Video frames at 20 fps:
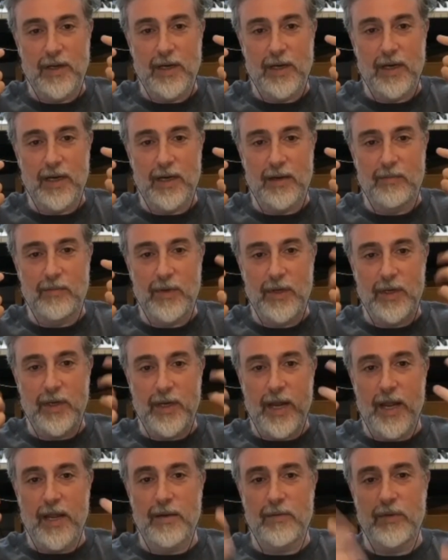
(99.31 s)
Uh,
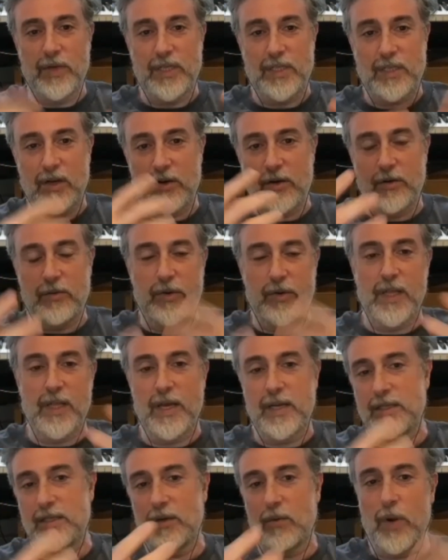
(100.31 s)
and we started
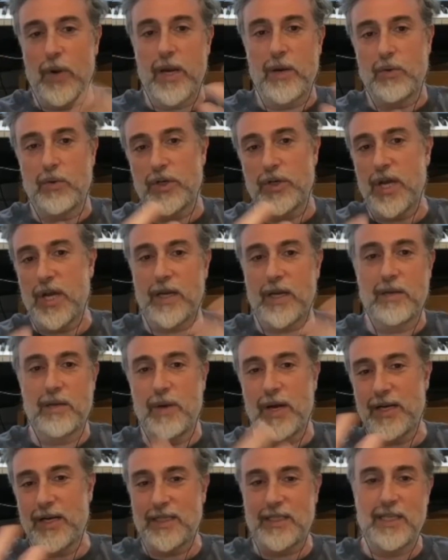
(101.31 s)
realizing, wait, we're talking
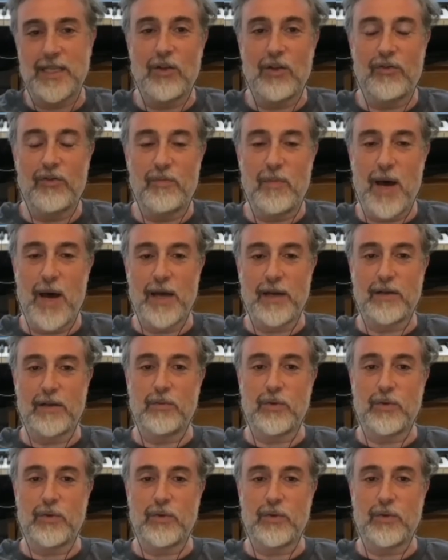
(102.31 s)
about a self model.